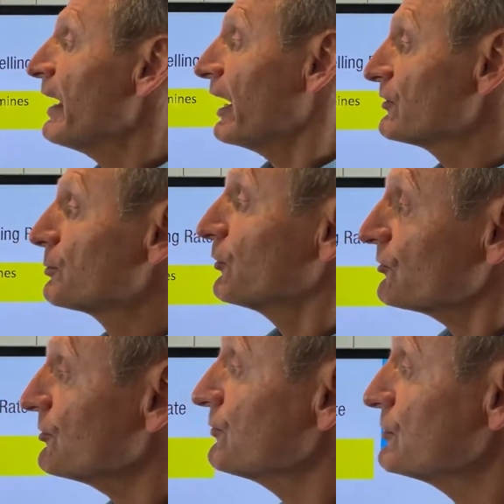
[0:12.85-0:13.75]
As
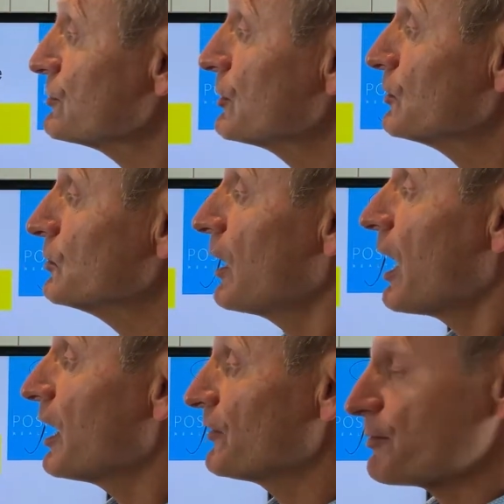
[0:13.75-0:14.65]
most of you know,
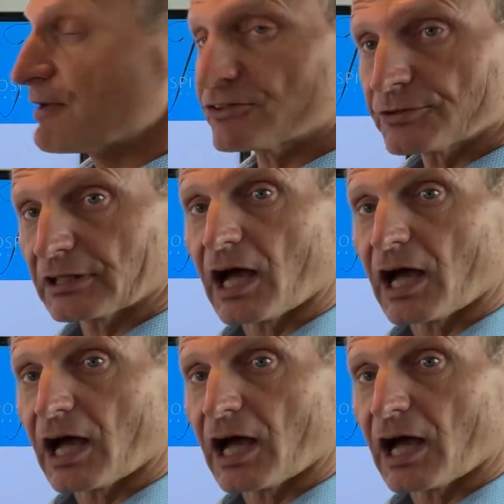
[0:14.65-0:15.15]
uh, the metric